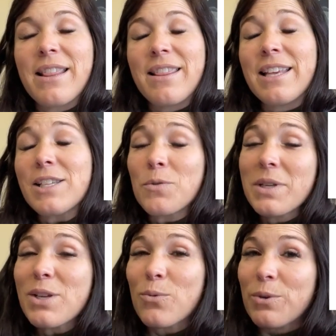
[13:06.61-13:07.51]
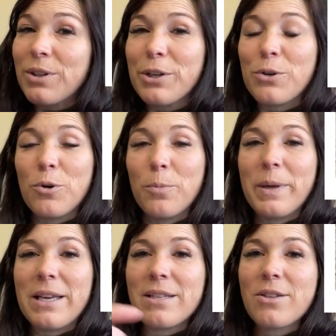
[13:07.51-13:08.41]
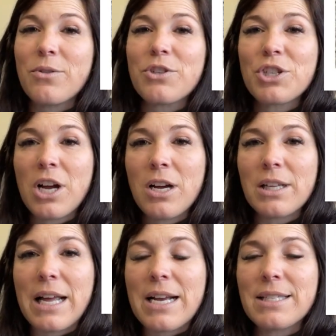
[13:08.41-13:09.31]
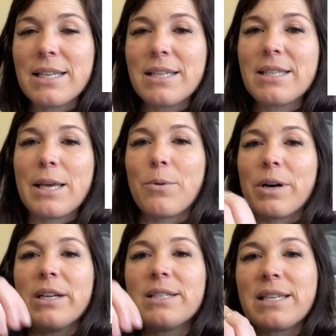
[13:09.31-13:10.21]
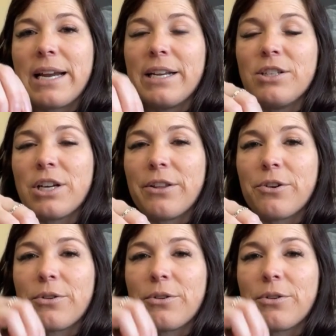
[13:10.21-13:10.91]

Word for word: This was a really cool piece. So the shot glasses, they were inside each other.